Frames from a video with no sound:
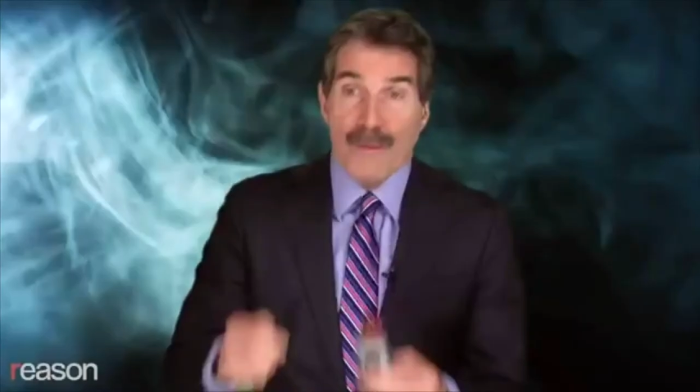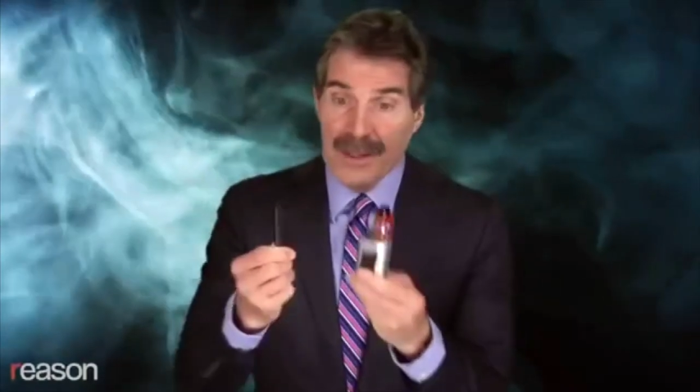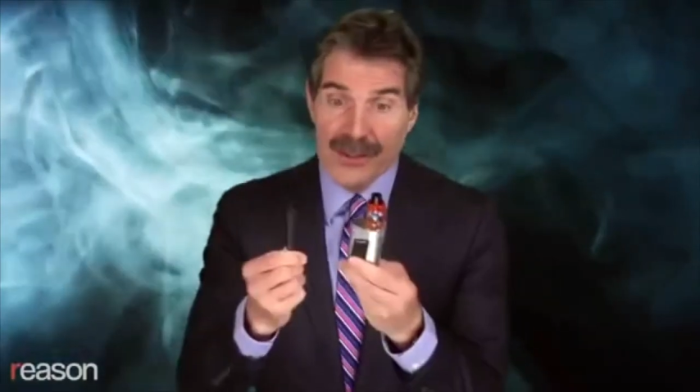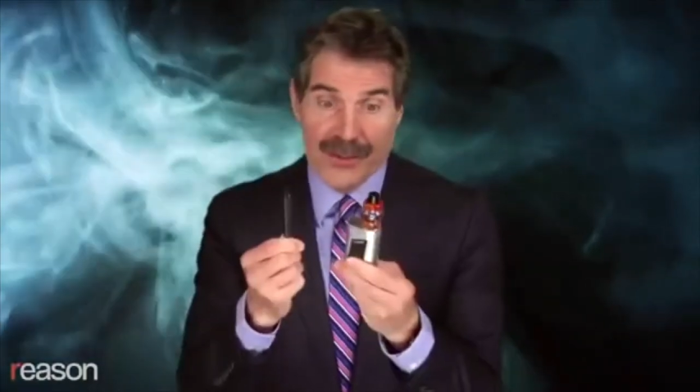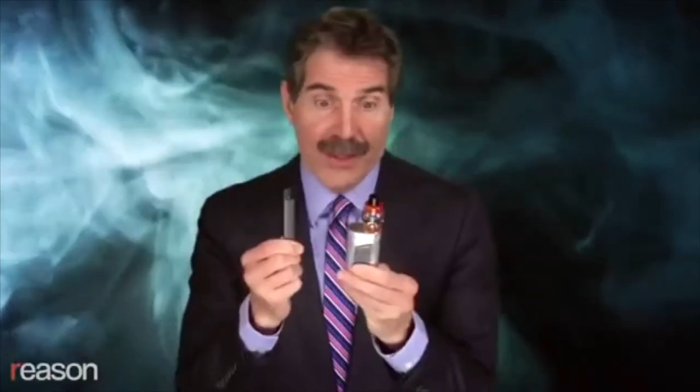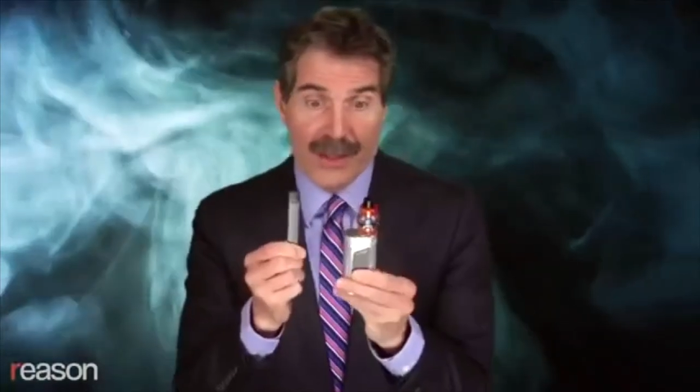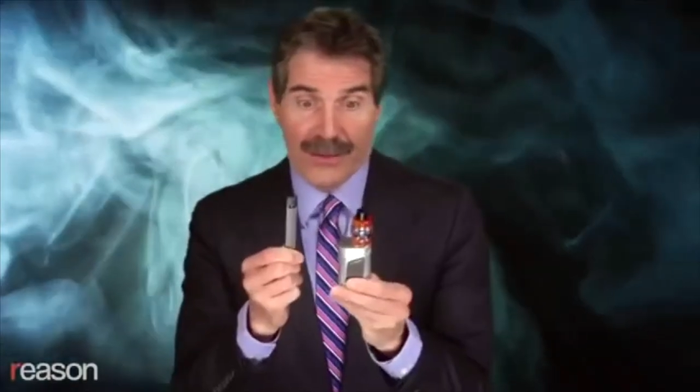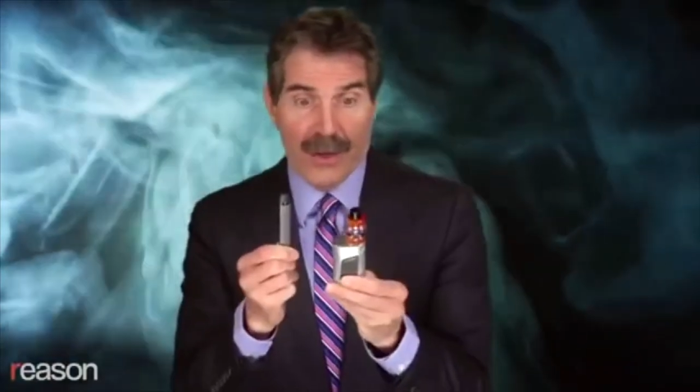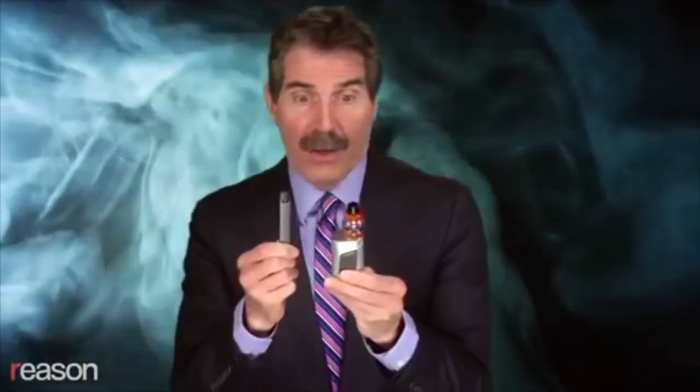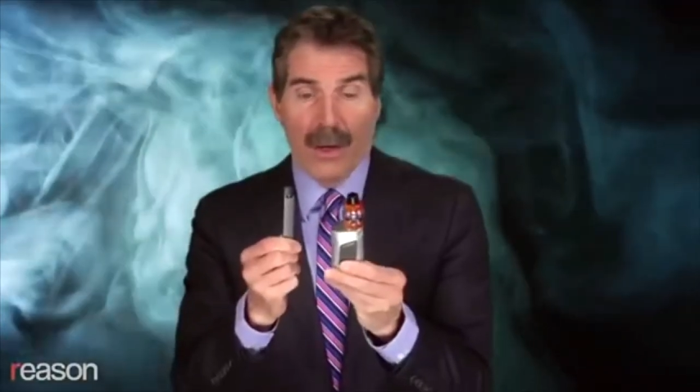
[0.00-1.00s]
These
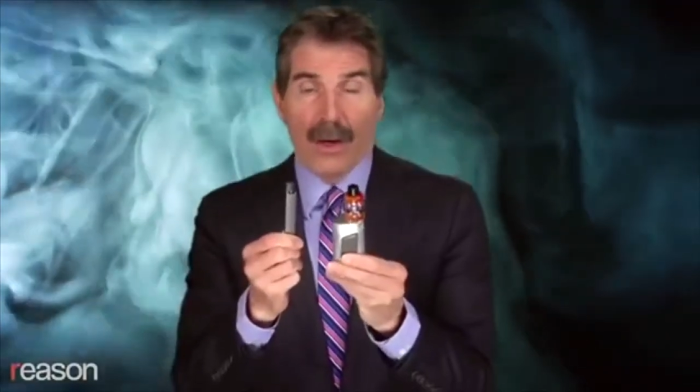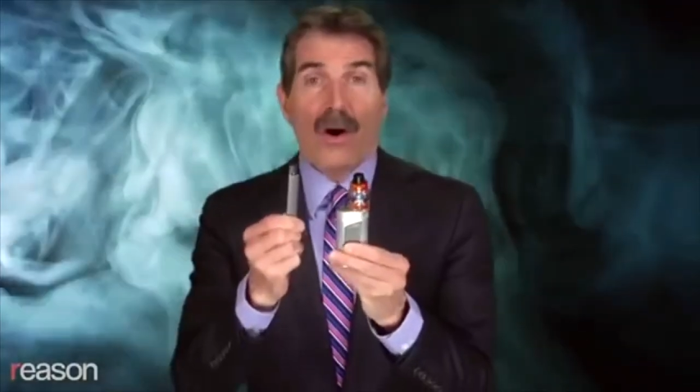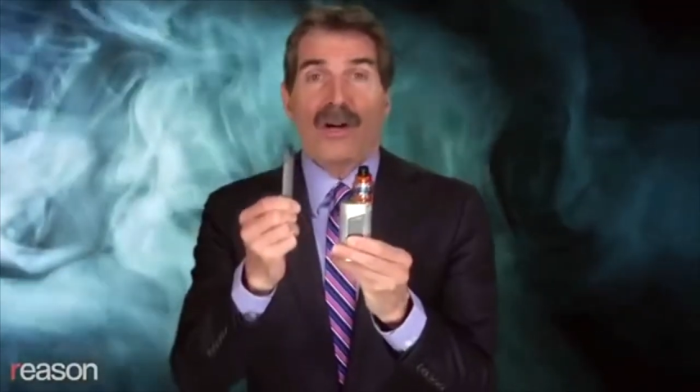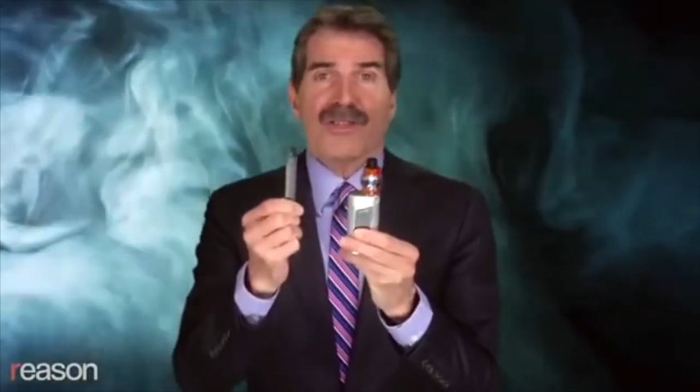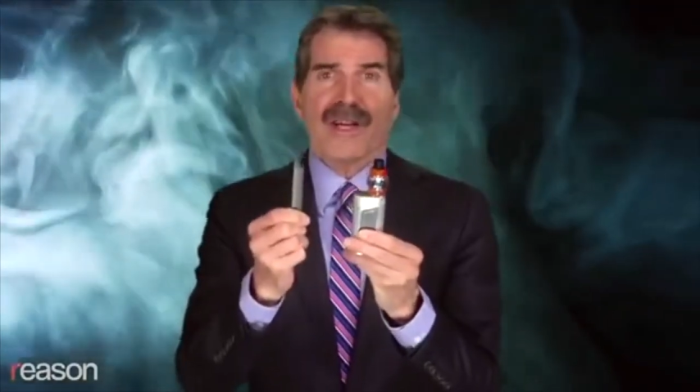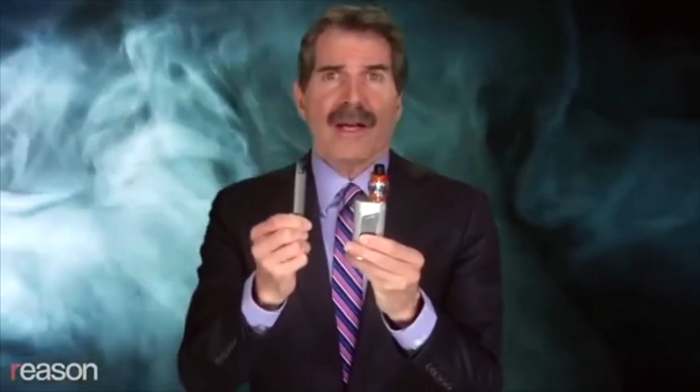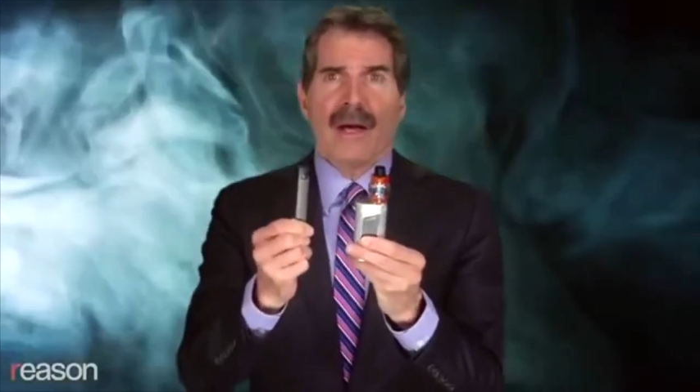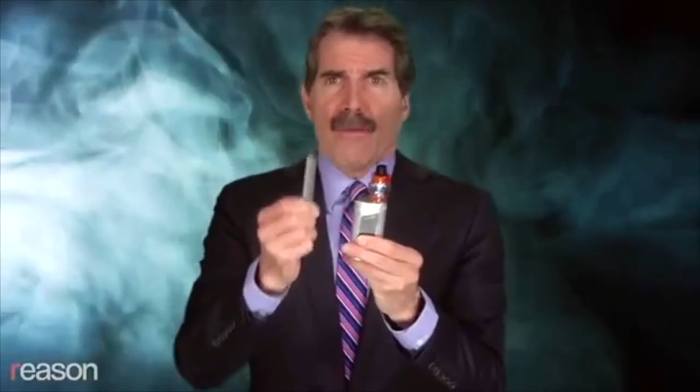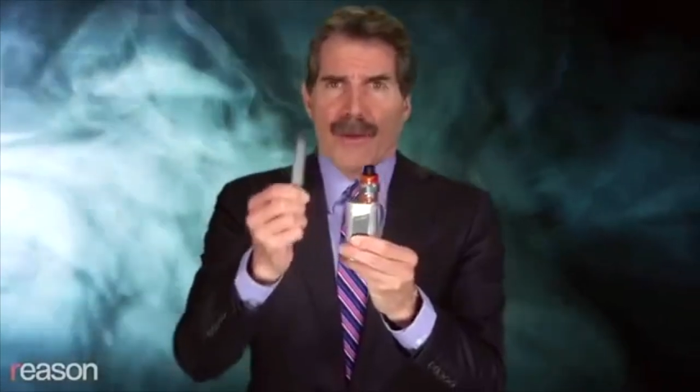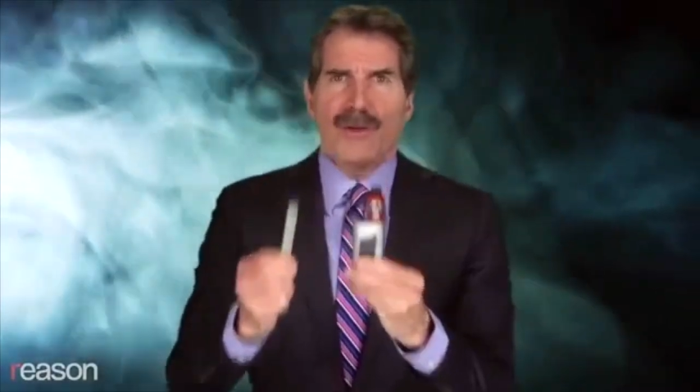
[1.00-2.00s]
things are causing
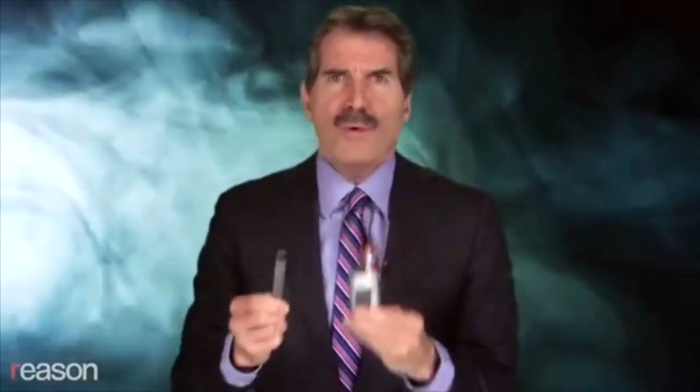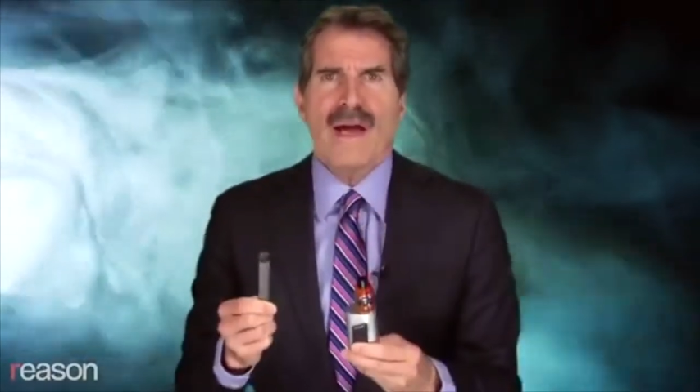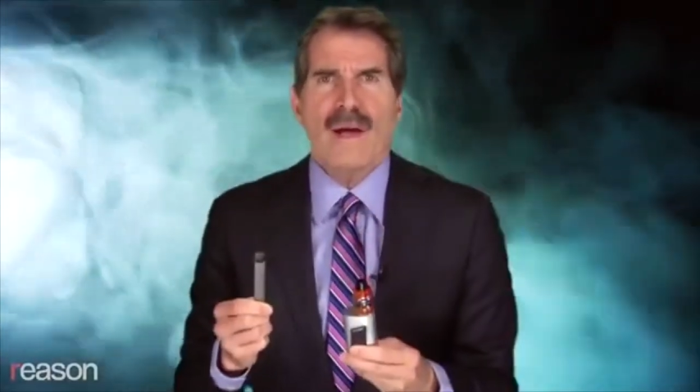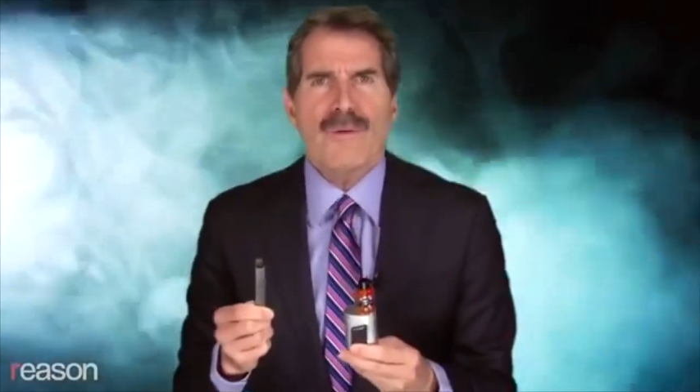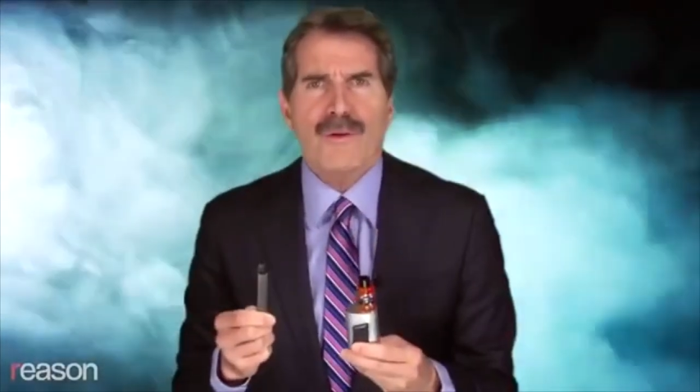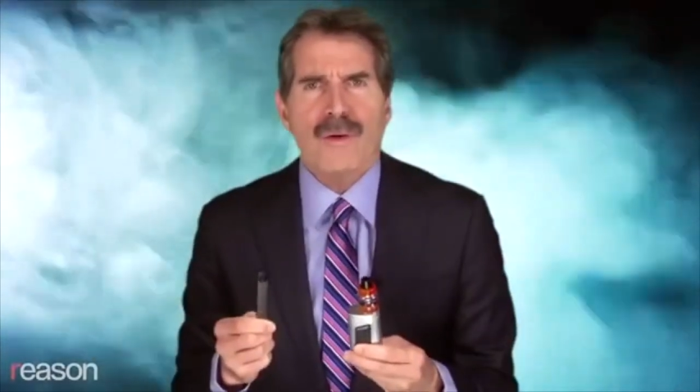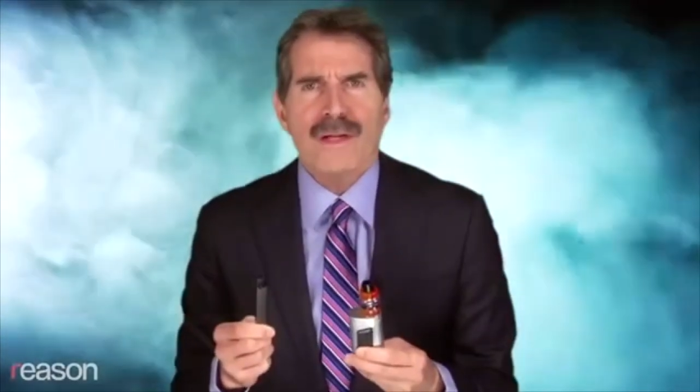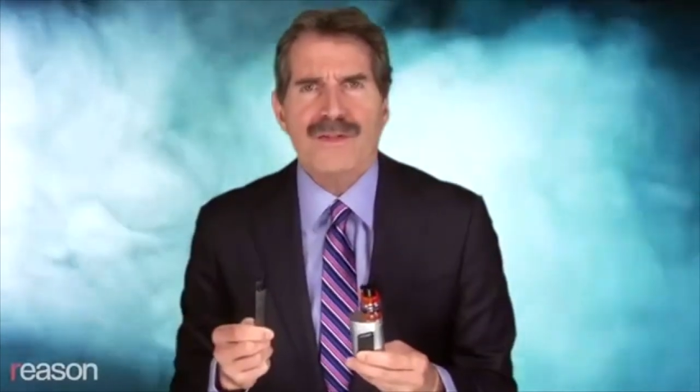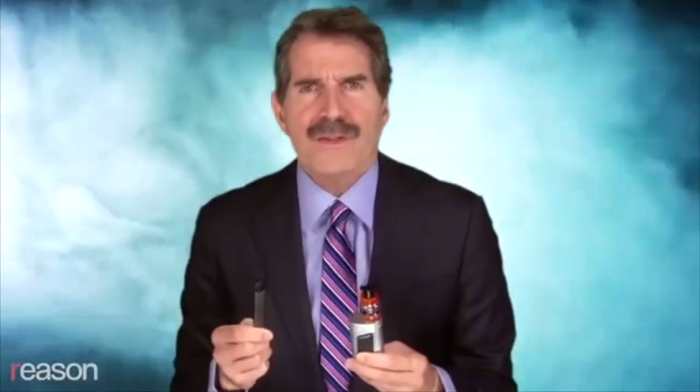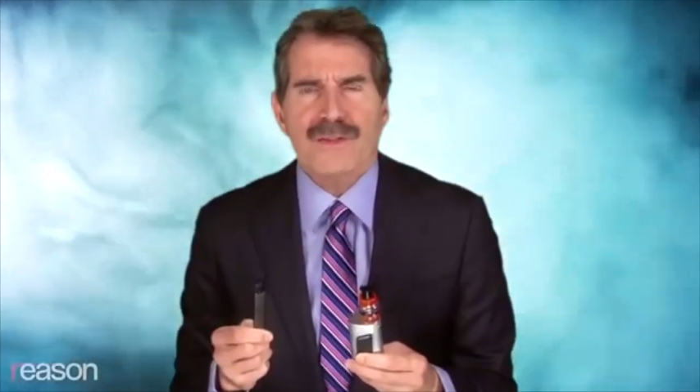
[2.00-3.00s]
the new health
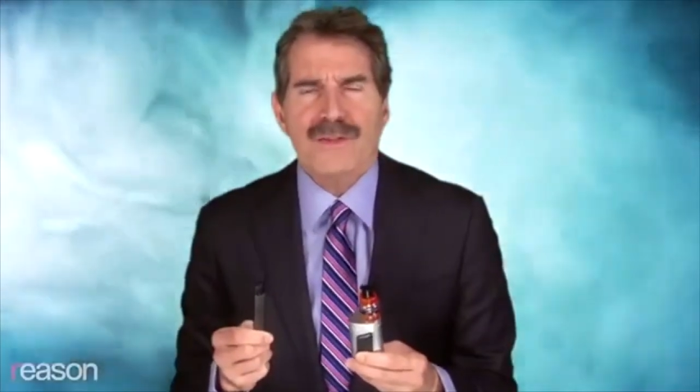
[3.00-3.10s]
crisis.